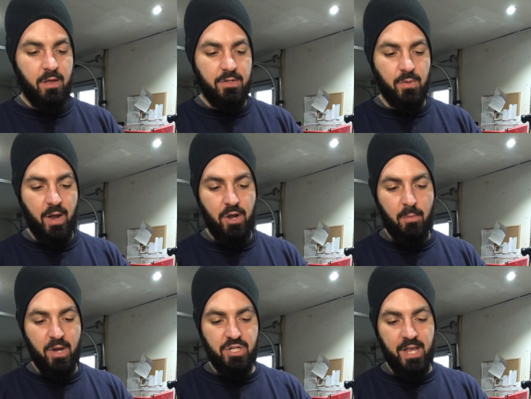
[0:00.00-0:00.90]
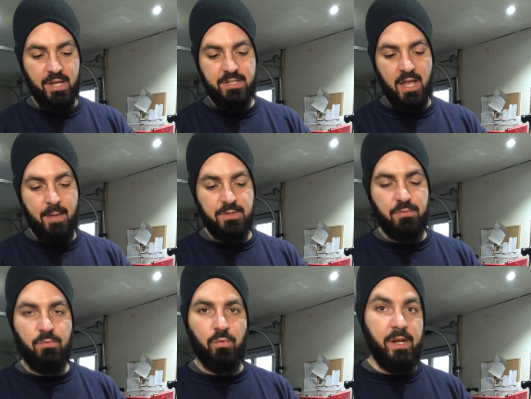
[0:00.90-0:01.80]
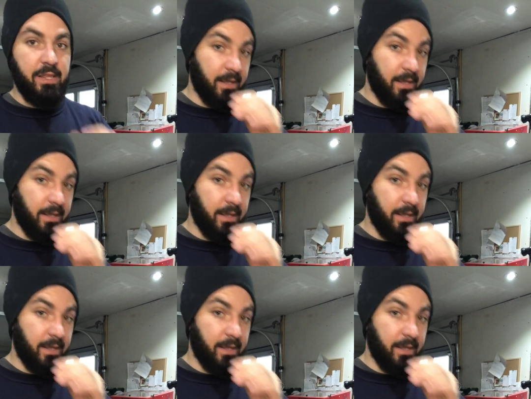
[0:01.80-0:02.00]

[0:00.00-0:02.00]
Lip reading: So I know my shank stops right